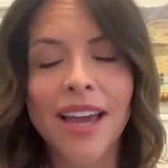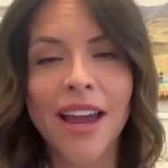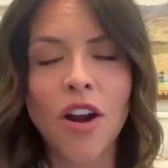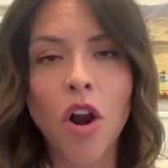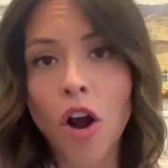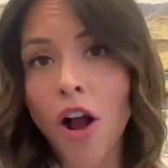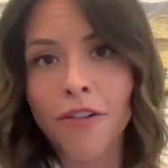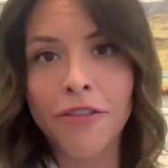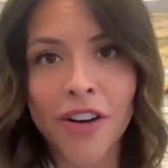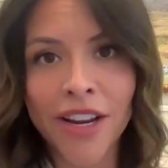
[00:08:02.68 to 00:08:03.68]
that are
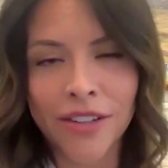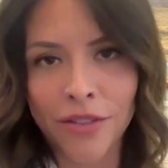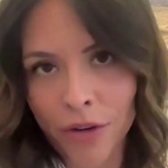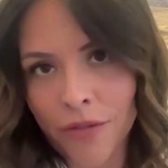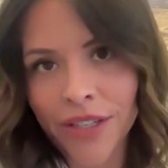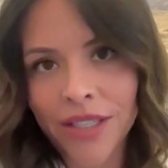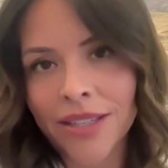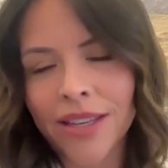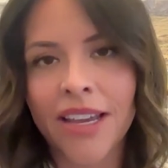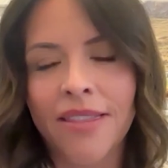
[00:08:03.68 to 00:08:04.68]
offering
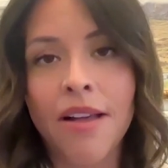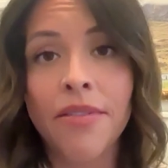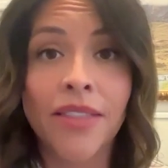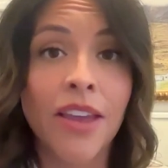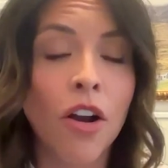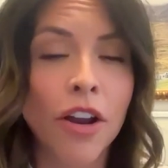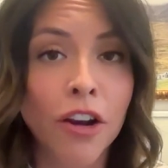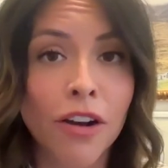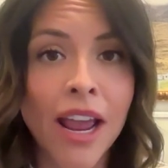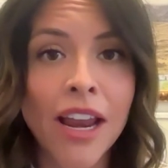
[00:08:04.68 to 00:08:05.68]
services like that, like they are
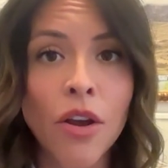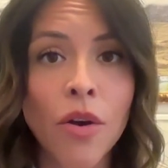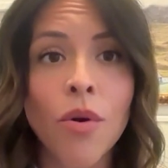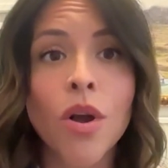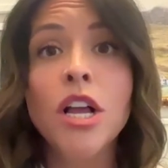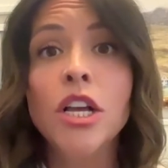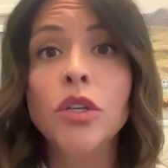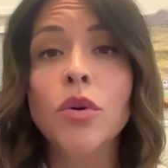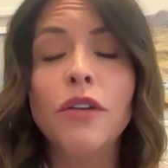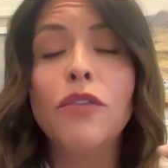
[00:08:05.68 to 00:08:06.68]
here in Idaho.
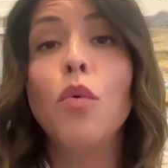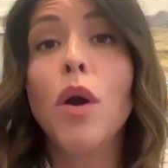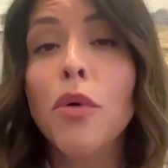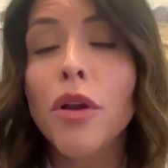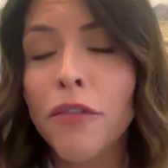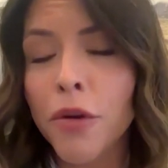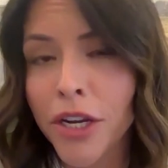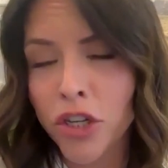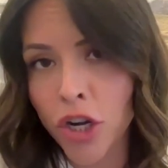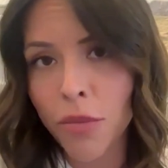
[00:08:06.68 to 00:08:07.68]
So if you want more
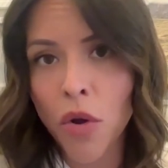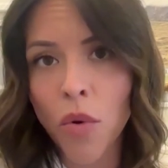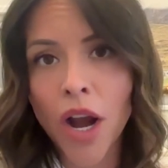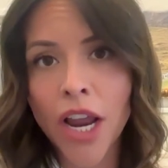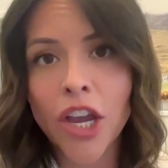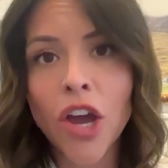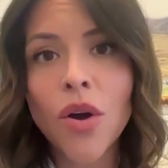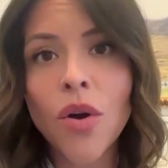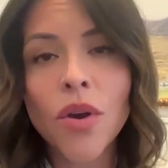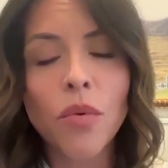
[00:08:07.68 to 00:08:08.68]
information about where I
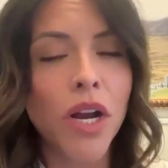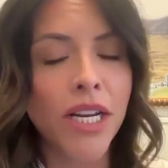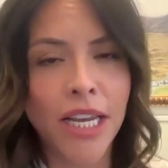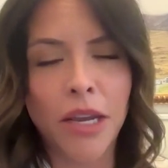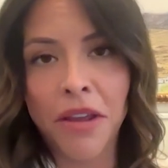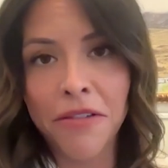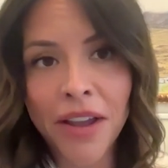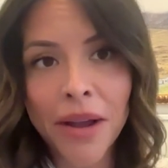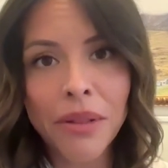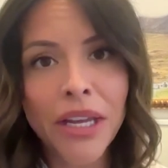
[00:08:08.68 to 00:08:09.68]
go and where I take my
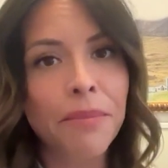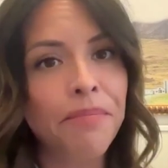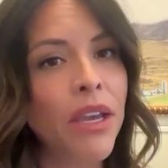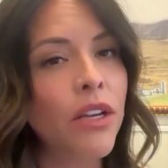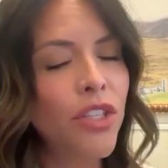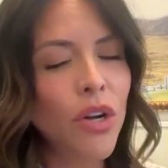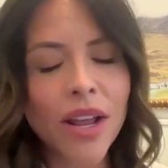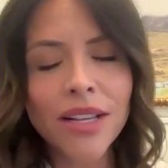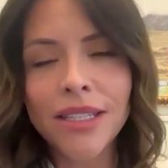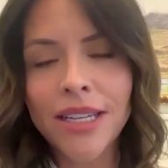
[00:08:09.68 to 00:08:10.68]
family, don't
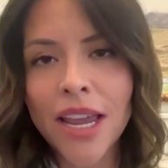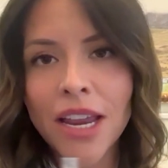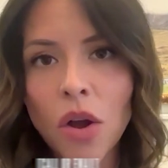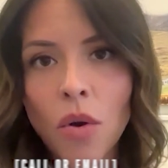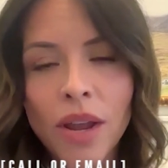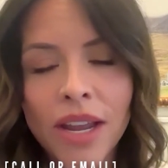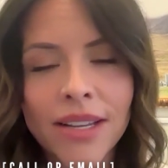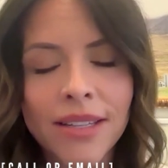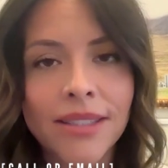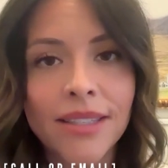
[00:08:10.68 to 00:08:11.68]
hesitate.
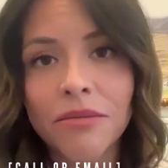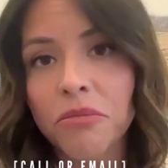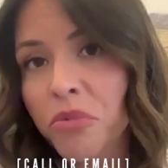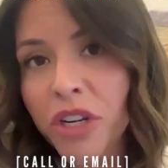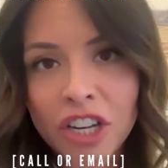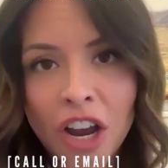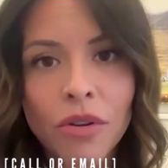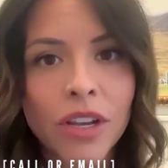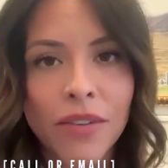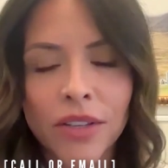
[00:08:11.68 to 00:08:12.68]
Always reach
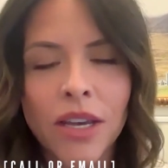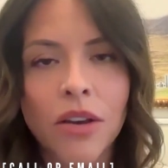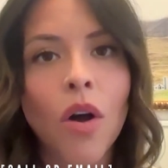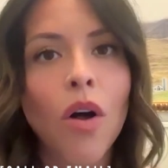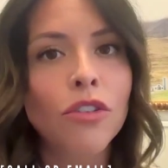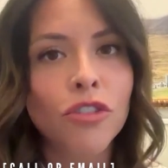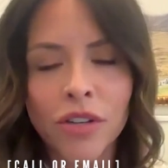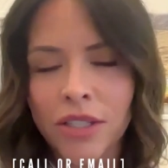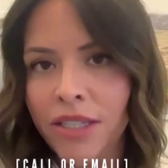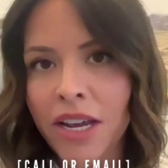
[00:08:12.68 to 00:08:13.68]
out, give us that call, shoot
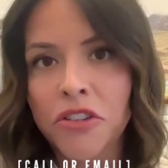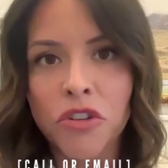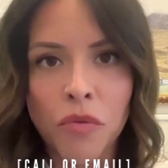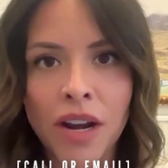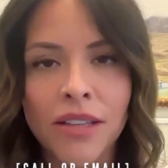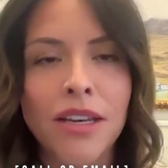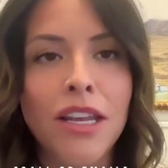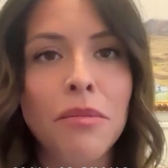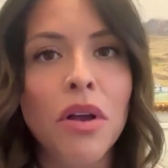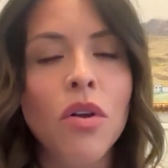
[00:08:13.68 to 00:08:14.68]
us a text, or write us
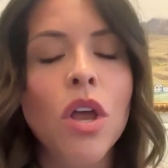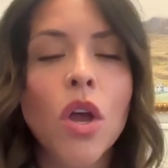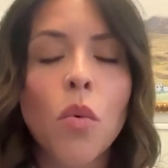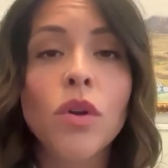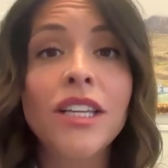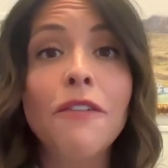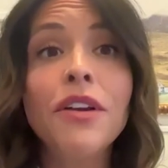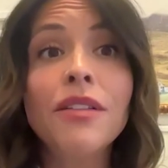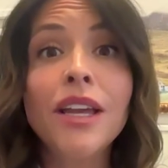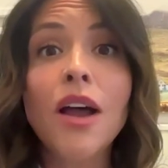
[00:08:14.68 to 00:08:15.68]
an email. We'll
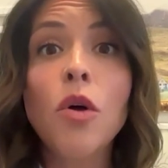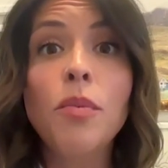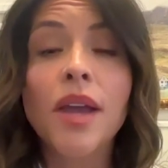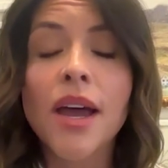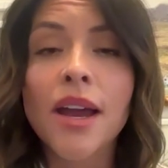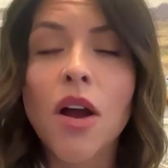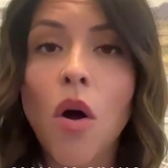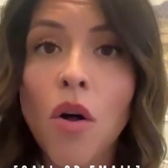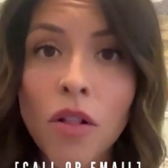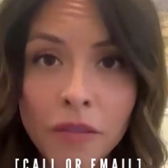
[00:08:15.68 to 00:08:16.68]
definitely help get
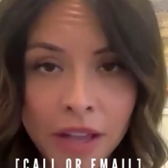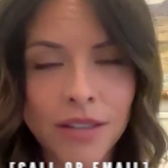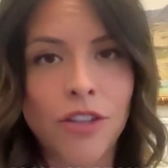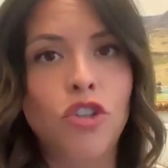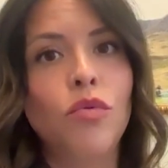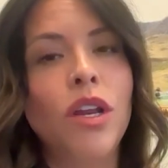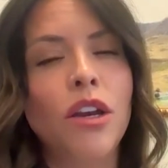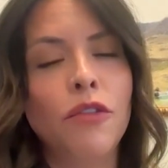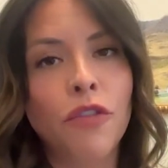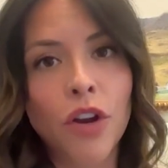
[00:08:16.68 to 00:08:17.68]
all of that
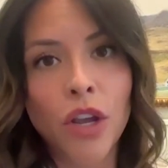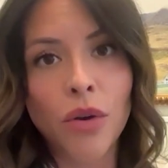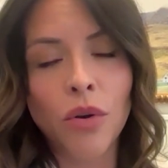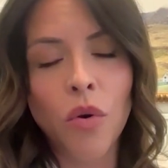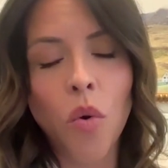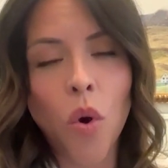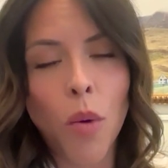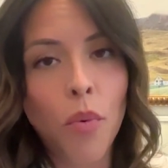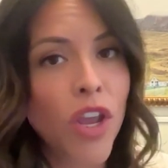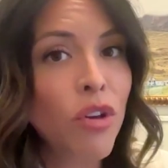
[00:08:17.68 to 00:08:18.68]
situated for you
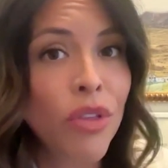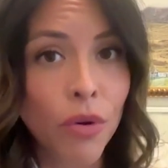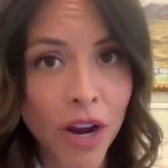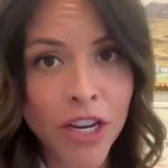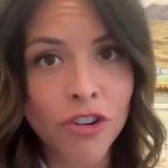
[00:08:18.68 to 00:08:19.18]
or point you in the right